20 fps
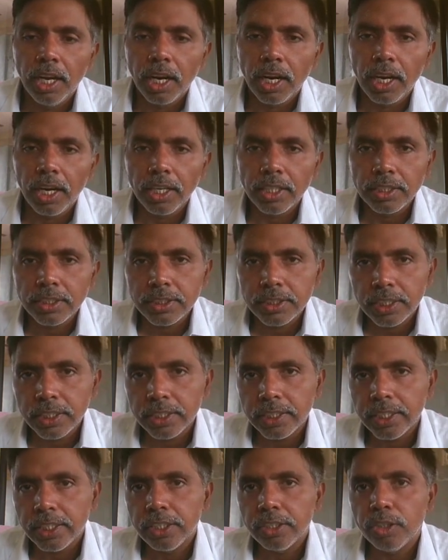
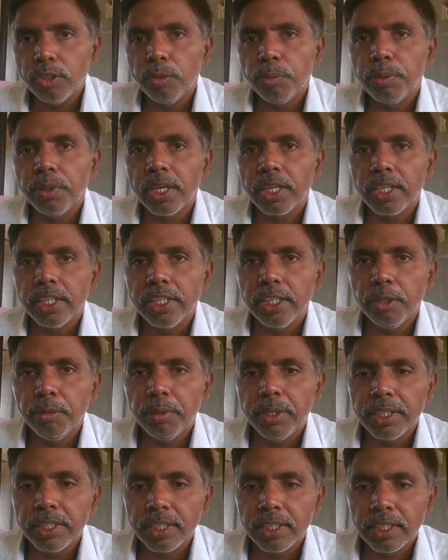Constant entropy or
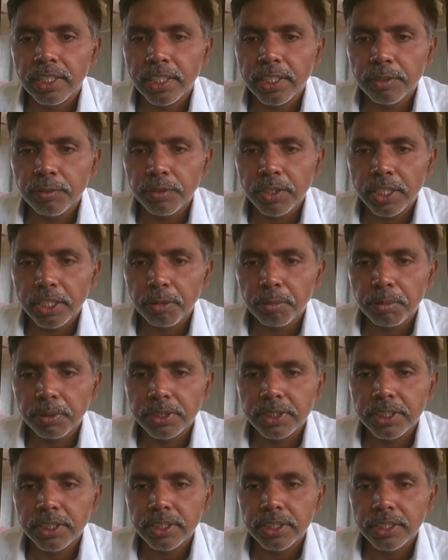adiabatic line we are
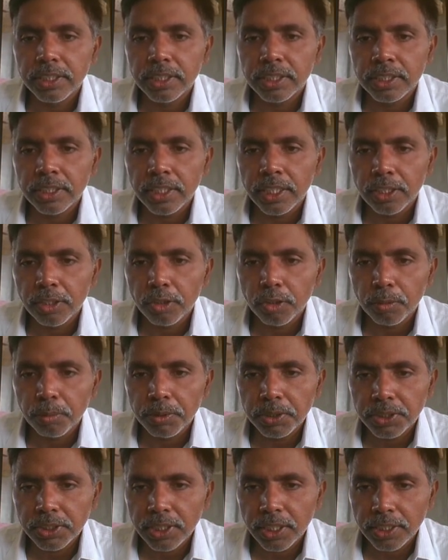representing.
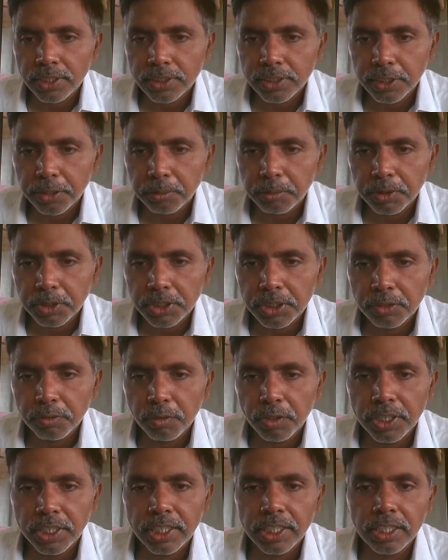Entropy is constant means in
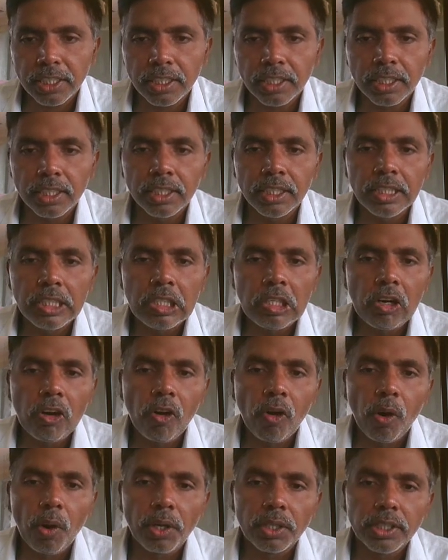vertical.
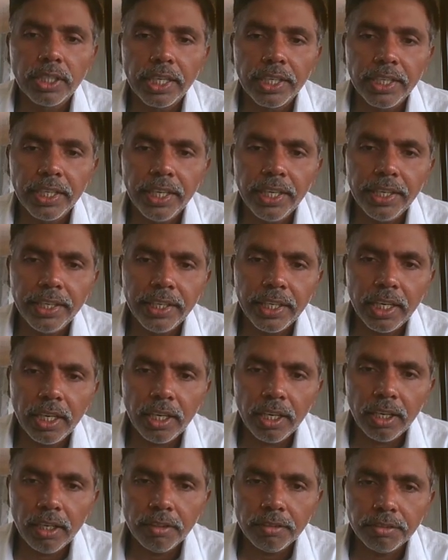The area
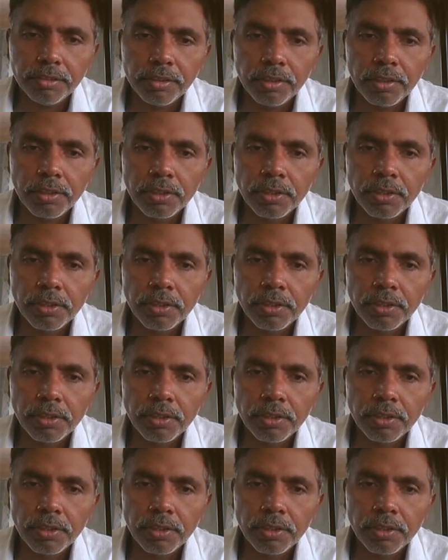of